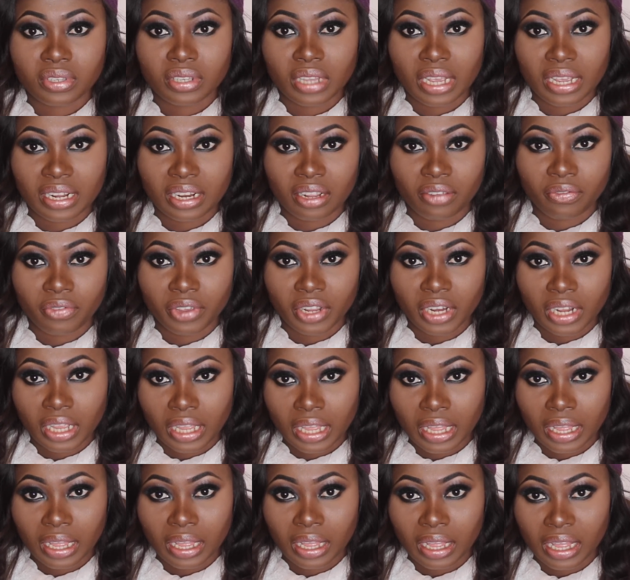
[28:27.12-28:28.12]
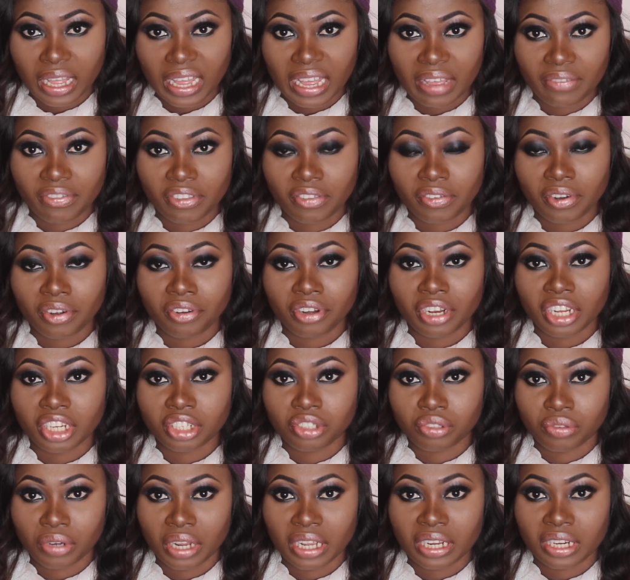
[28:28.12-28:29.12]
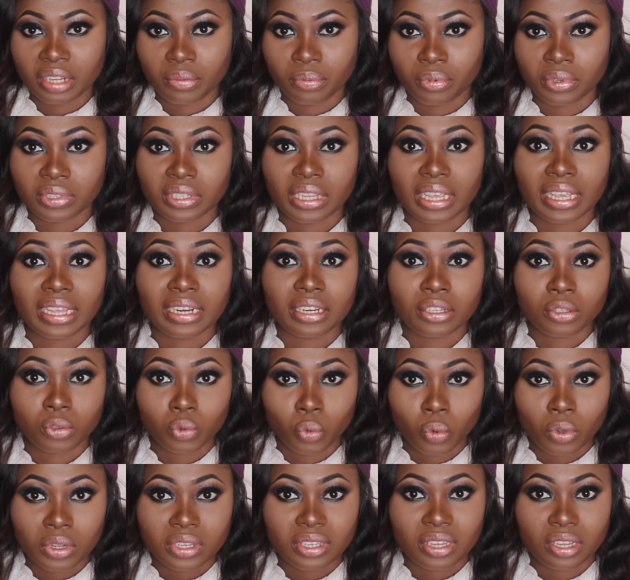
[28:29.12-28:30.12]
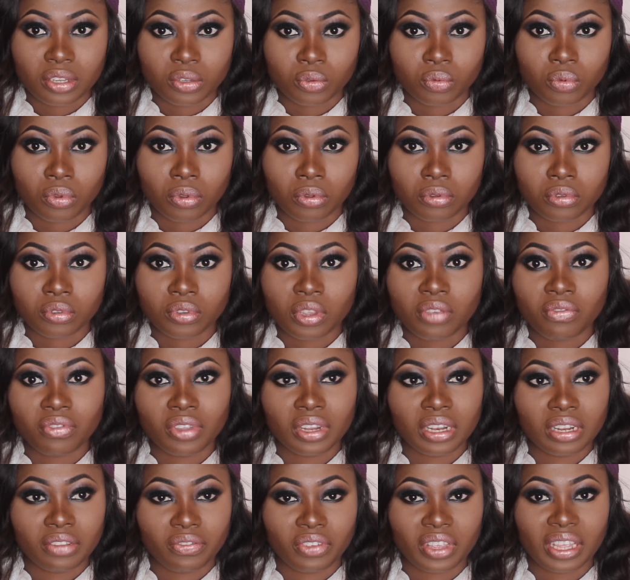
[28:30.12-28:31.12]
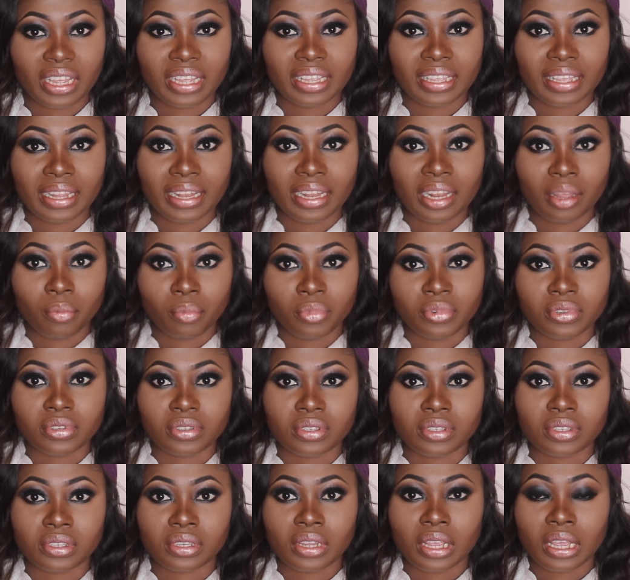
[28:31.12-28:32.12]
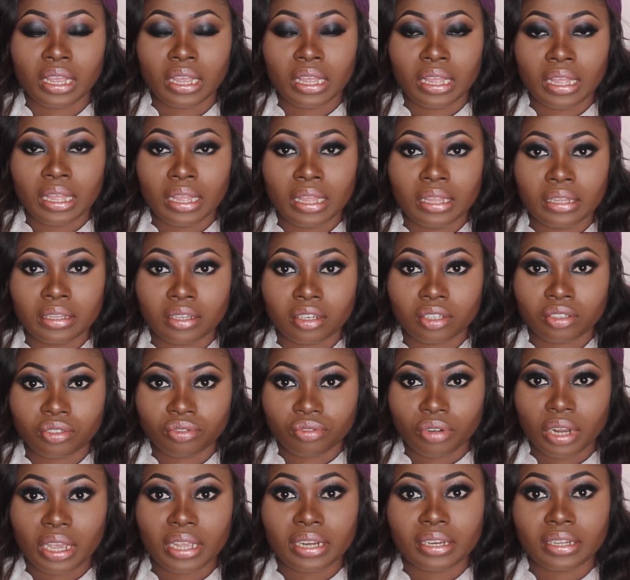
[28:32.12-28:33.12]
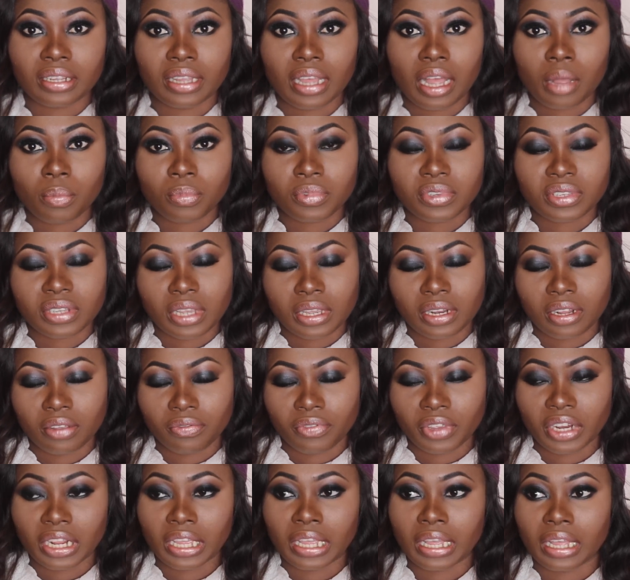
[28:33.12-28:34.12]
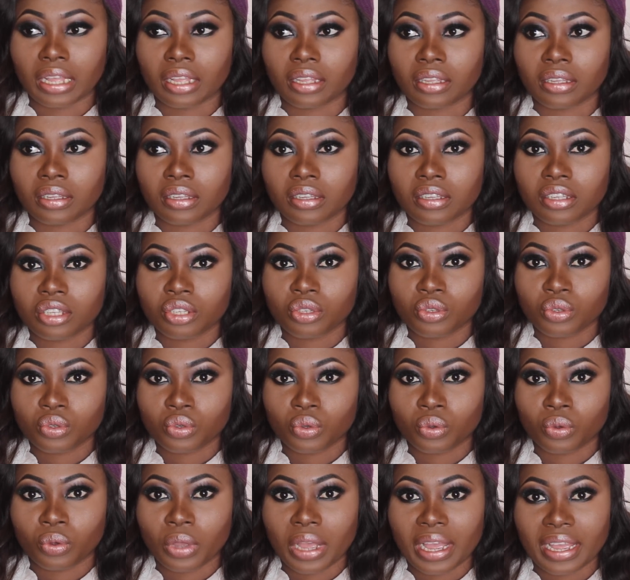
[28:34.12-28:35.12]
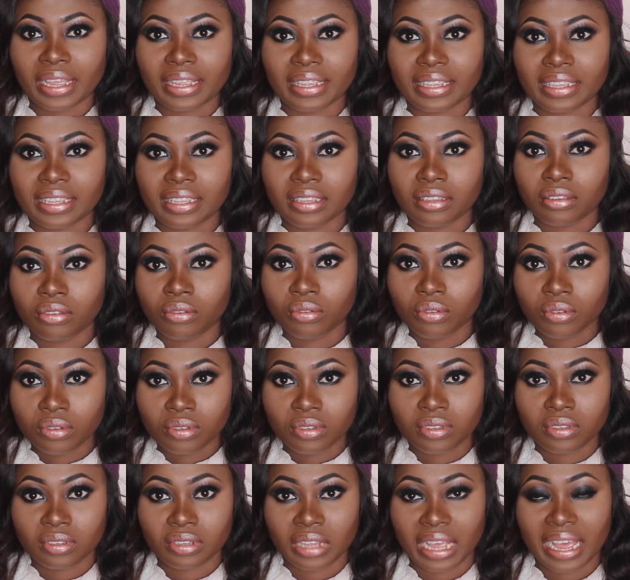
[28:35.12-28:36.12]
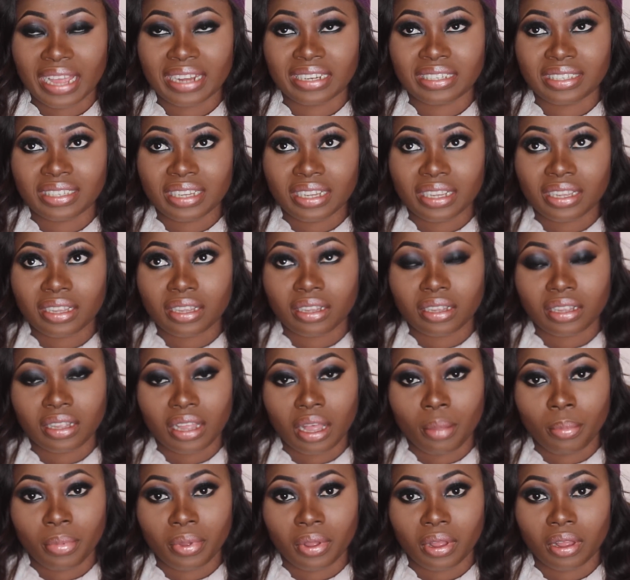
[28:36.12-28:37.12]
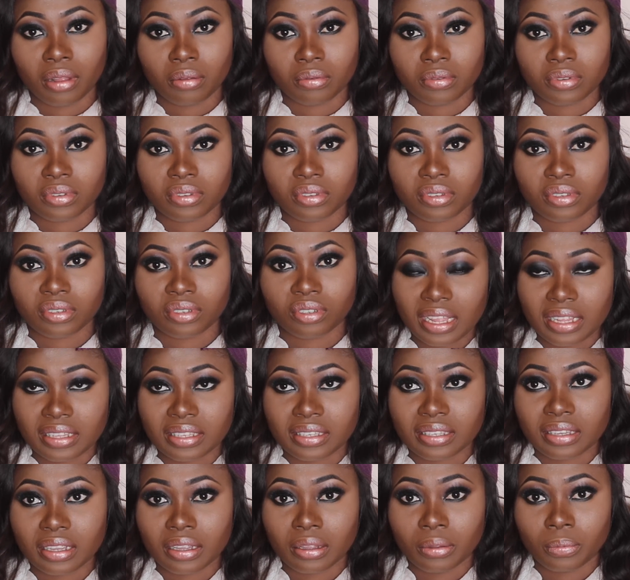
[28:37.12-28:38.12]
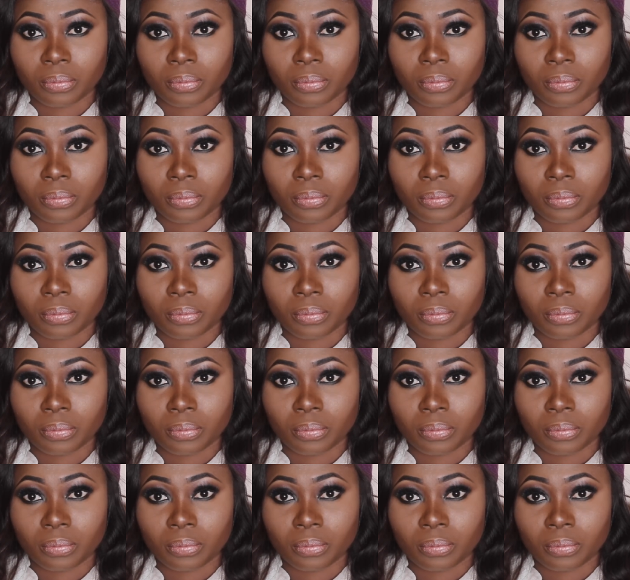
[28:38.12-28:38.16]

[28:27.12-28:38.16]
cider vinegar, I've never really tried it, but I heard it works as well. So even if you can't get lemon, try the apple cider vinegar. So I take about that.